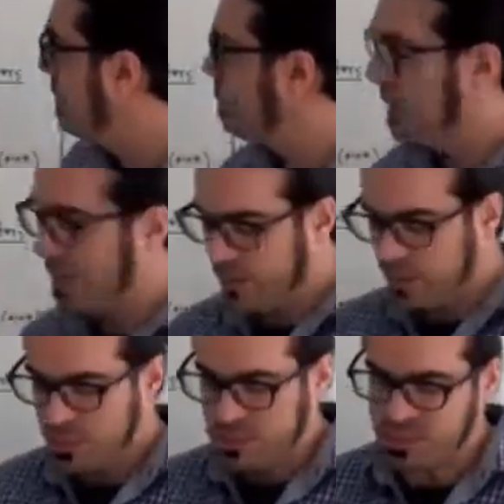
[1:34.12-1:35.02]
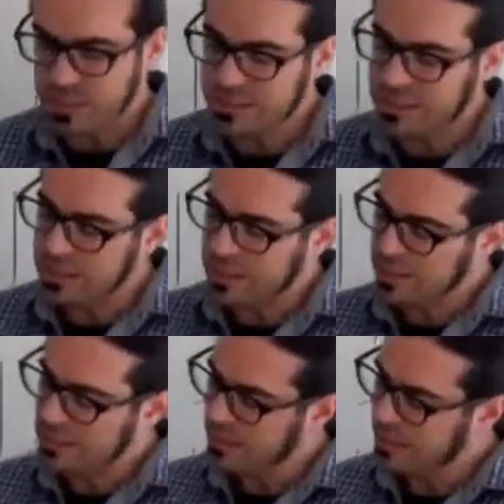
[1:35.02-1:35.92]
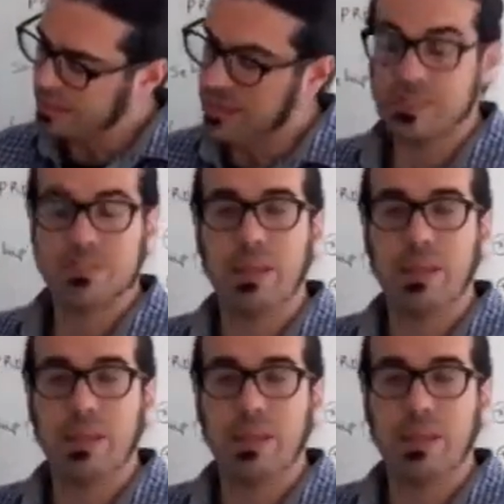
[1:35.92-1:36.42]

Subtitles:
this platform is just